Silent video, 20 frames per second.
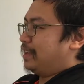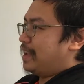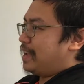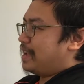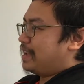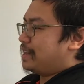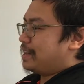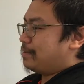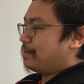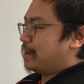
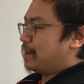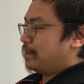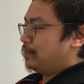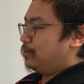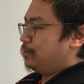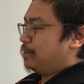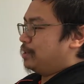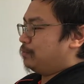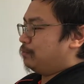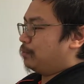And I'm gonna
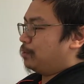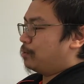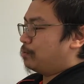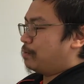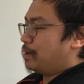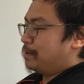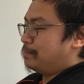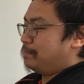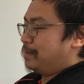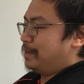do this for
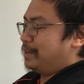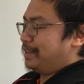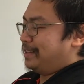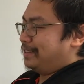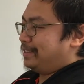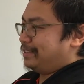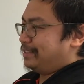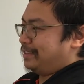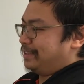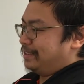1
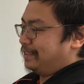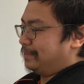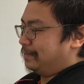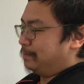minute.